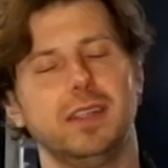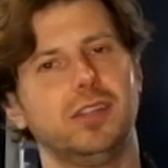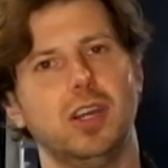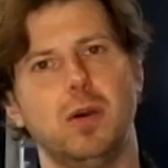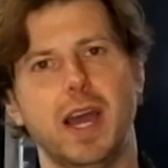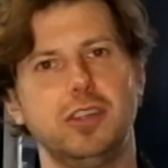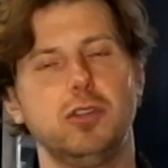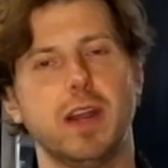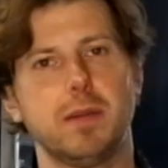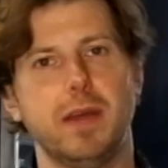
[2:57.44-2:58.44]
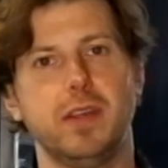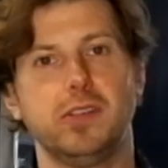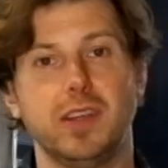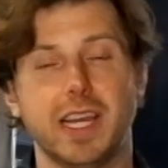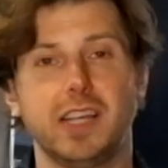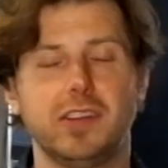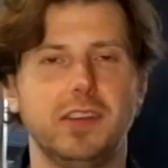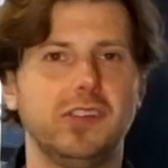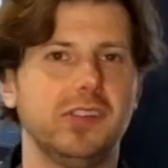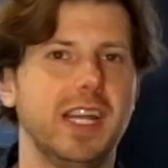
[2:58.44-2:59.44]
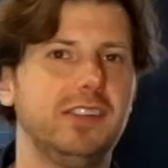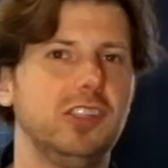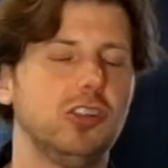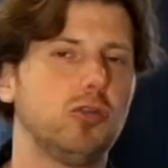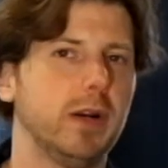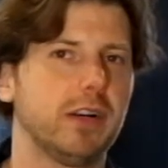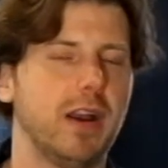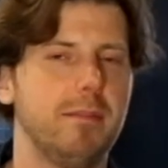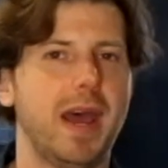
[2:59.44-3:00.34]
So I do recommend this, and like I said, this is an 18 to 20 gram